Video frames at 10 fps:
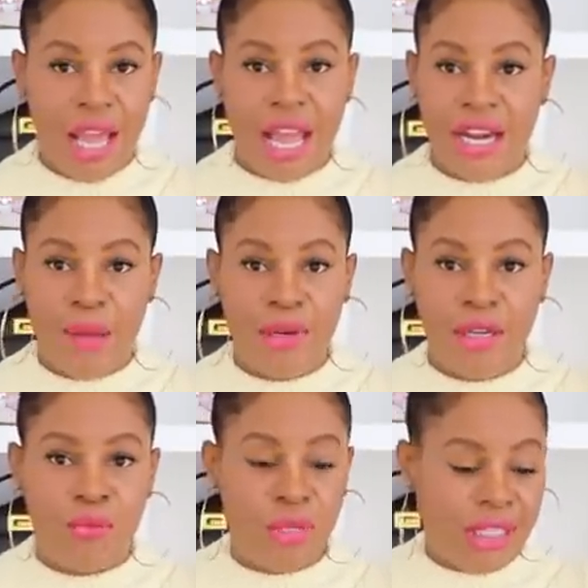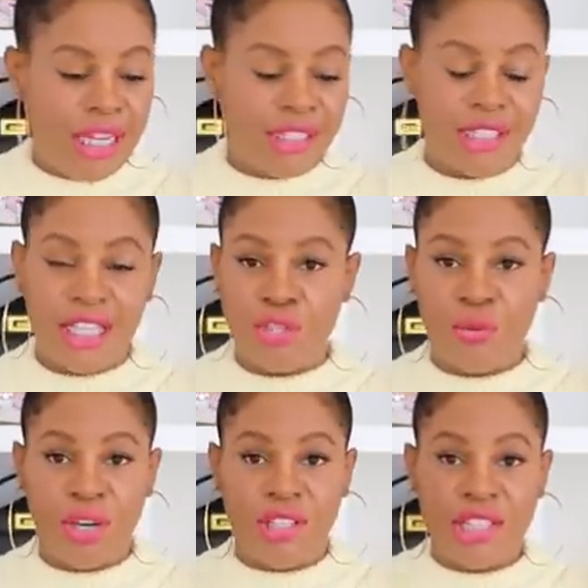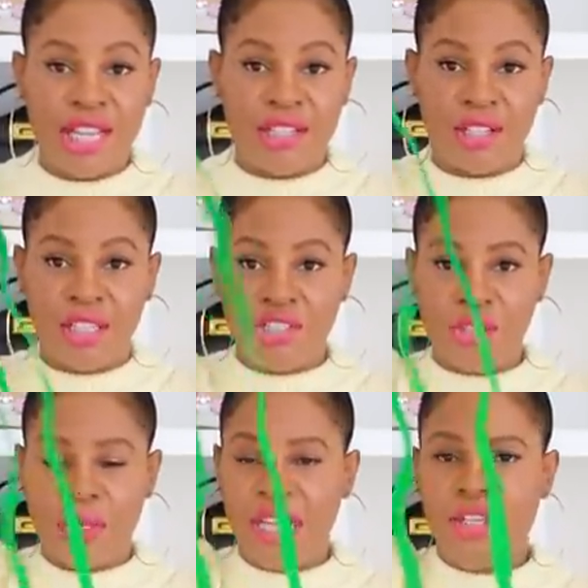And I would, wouldn't hesitate to wear this as a clutch as well.